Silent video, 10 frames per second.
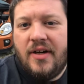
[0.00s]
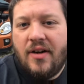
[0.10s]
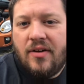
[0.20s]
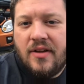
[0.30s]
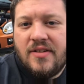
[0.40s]

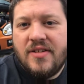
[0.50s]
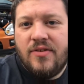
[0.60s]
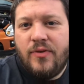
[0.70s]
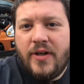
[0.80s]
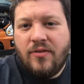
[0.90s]
Now let's see
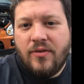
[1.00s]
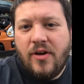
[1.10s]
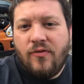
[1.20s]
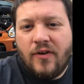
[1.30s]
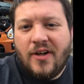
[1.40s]
if we can
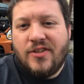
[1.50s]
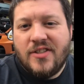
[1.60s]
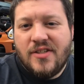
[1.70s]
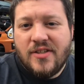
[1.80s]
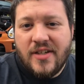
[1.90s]
refresh
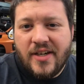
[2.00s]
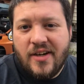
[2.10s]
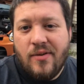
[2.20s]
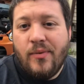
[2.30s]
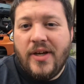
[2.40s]
this thing
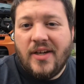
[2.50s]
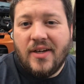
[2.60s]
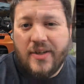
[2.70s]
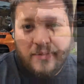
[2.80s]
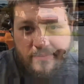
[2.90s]
in a
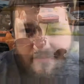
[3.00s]
weekend.